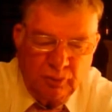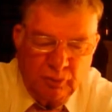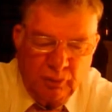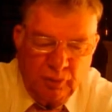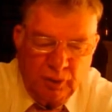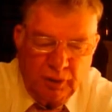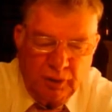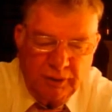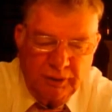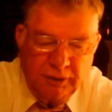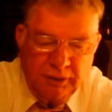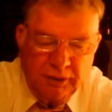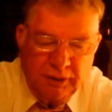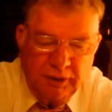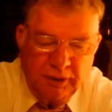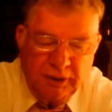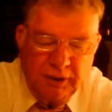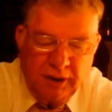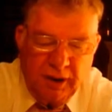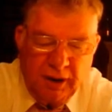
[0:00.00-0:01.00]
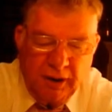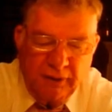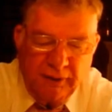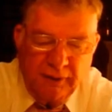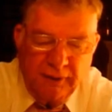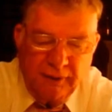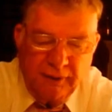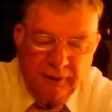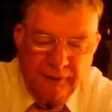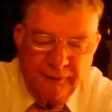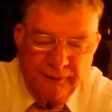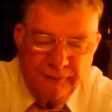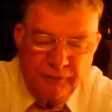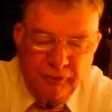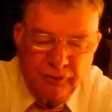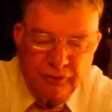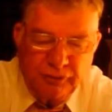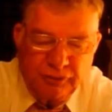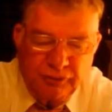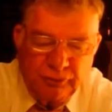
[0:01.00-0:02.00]
one. Now, the
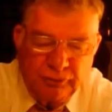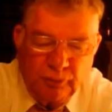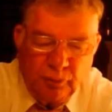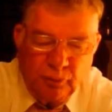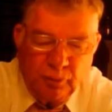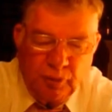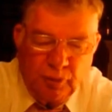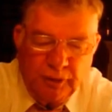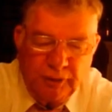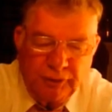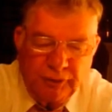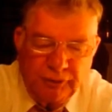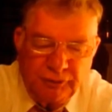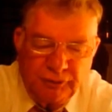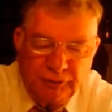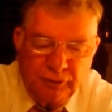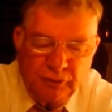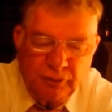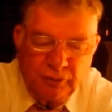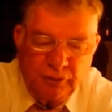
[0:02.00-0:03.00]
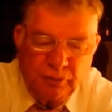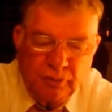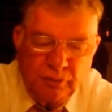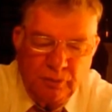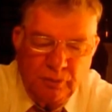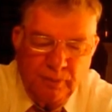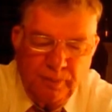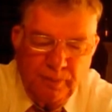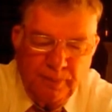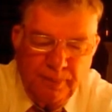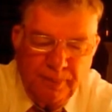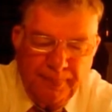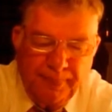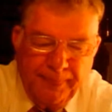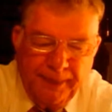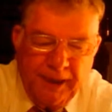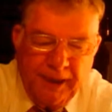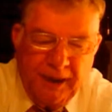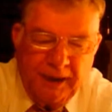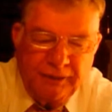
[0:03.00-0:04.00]
verse 1 and 2
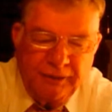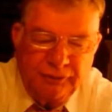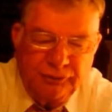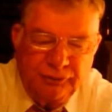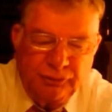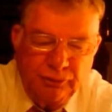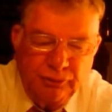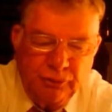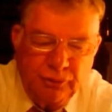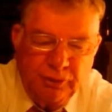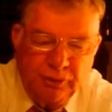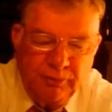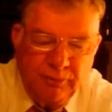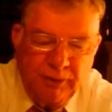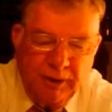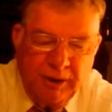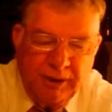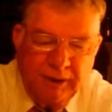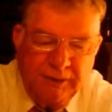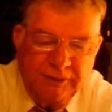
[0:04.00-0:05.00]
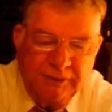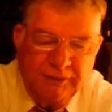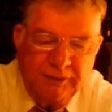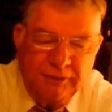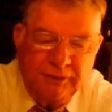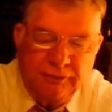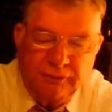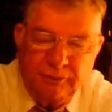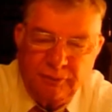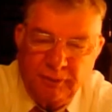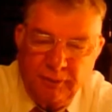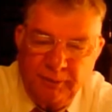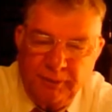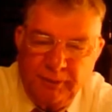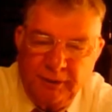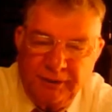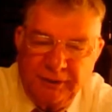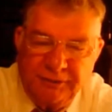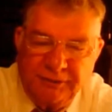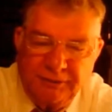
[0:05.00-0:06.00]
had two commands and three
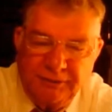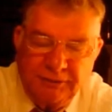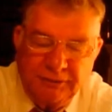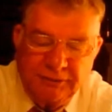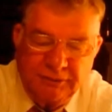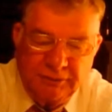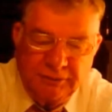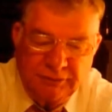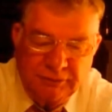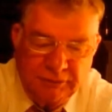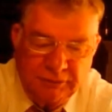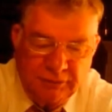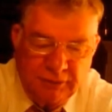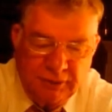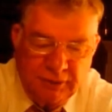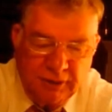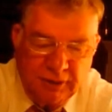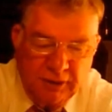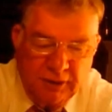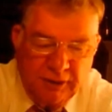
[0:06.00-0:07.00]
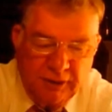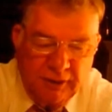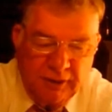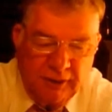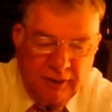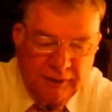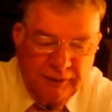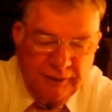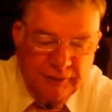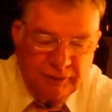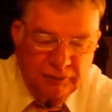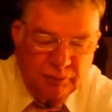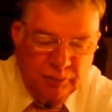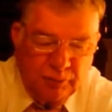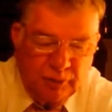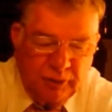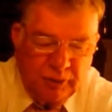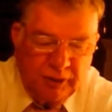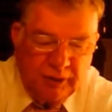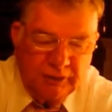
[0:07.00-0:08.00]
blessings. Now this
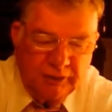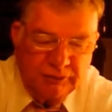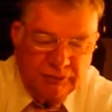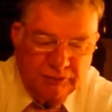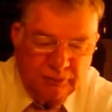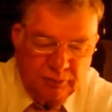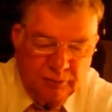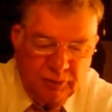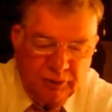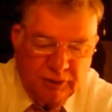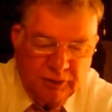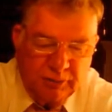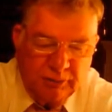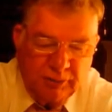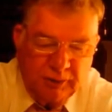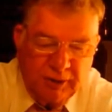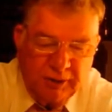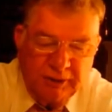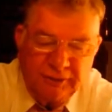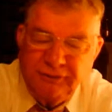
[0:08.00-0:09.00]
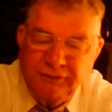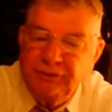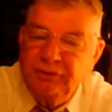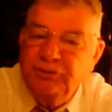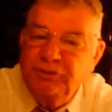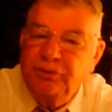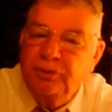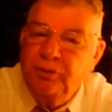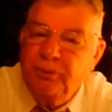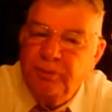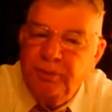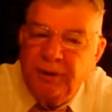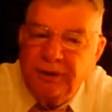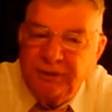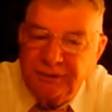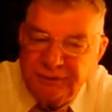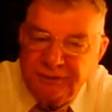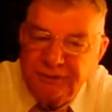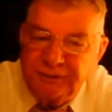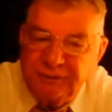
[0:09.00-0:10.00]
one has three commands and two
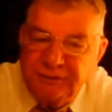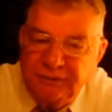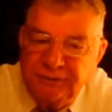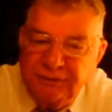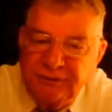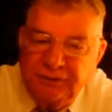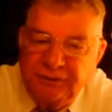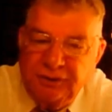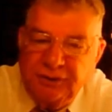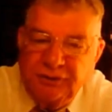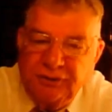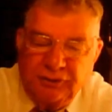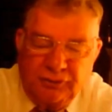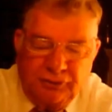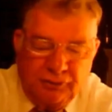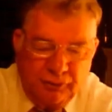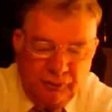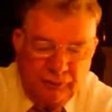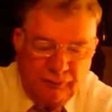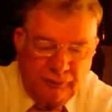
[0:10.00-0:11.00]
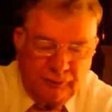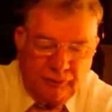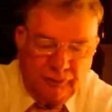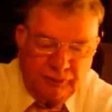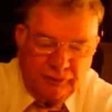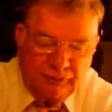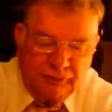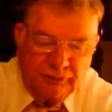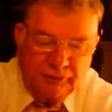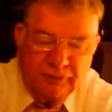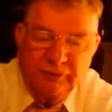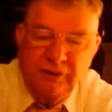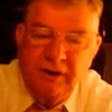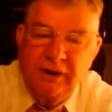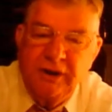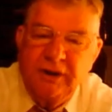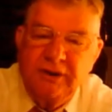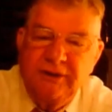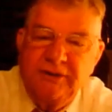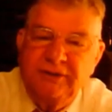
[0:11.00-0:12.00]
blessings, these other two verses.
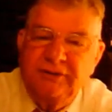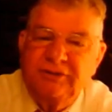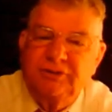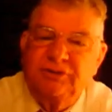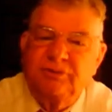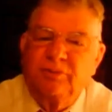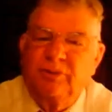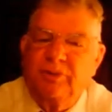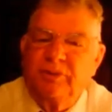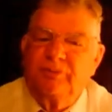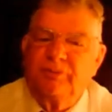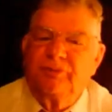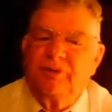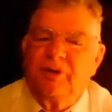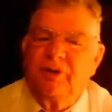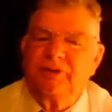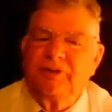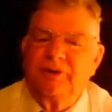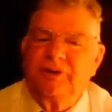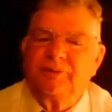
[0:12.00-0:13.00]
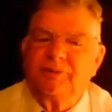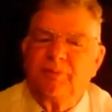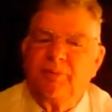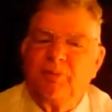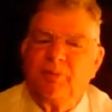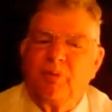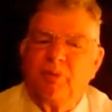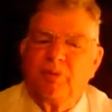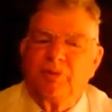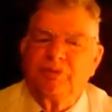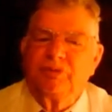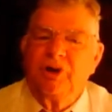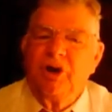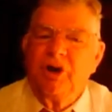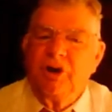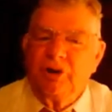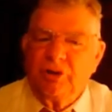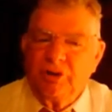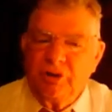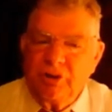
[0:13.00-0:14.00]
And this is what I'm trying to teach my boys.
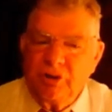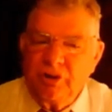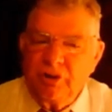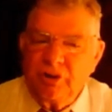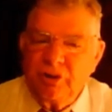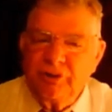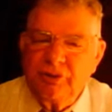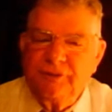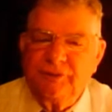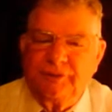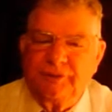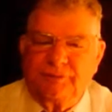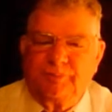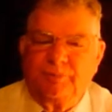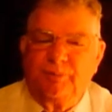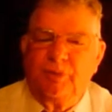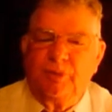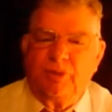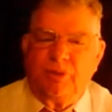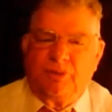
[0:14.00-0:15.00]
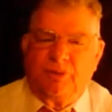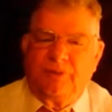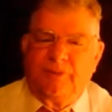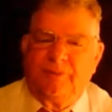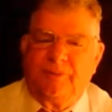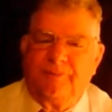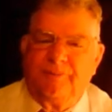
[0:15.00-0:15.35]
Learn this book.